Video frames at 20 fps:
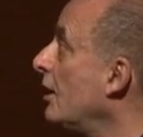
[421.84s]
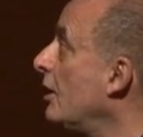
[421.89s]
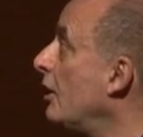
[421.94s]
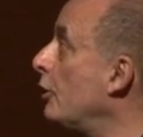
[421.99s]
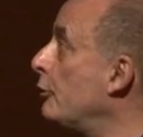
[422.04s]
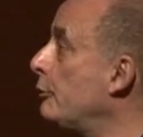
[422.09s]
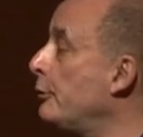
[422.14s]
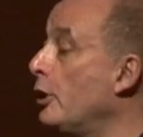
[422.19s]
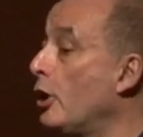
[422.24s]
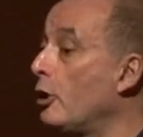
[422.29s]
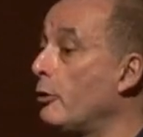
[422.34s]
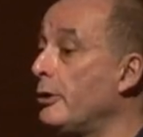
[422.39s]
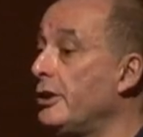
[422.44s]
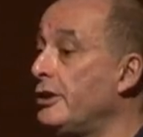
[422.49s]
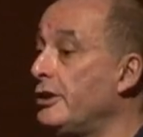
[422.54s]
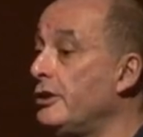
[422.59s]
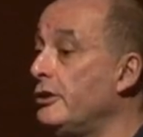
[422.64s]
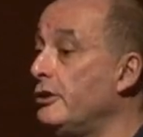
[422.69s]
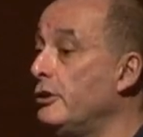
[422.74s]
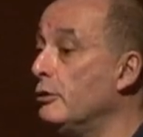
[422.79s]
And we
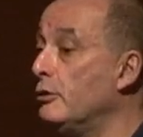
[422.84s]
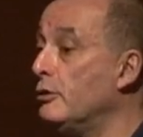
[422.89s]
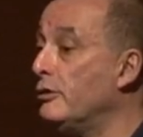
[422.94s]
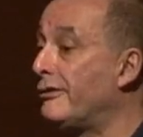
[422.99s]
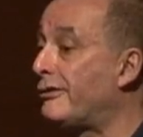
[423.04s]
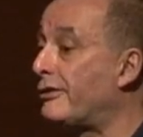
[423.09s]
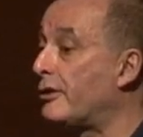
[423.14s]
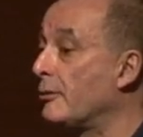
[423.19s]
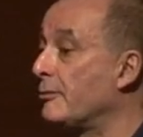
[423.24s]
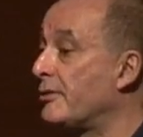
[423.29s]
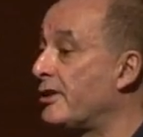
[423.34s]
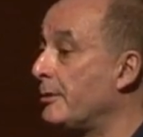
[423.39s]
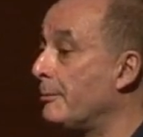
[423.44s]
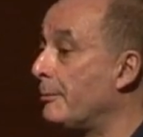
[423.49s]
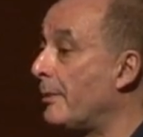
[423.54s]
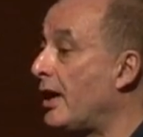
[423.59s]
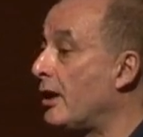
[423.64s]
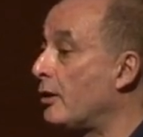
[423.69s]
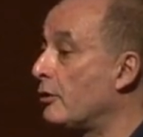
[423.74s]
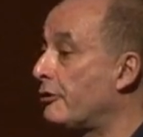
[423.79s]
already knew from the
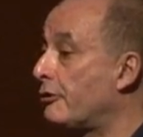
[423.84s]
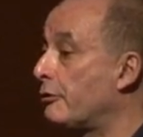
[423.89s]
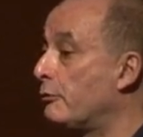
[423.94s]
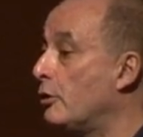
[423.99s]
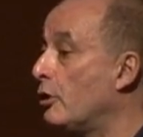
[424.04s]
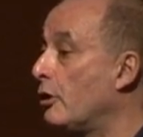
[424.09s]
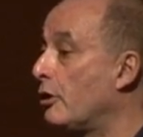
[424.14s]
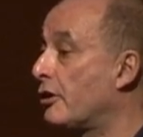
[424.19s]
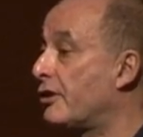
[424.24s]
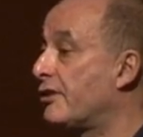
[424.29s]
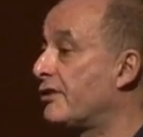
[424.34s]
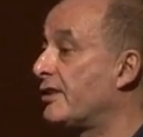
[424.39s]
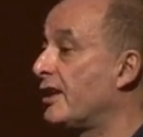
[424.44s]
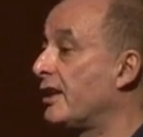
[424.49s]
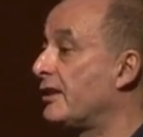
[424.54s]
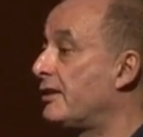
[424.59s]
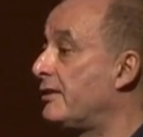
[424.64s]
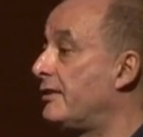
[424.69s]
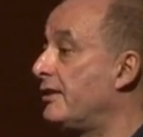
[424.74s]
mouse work that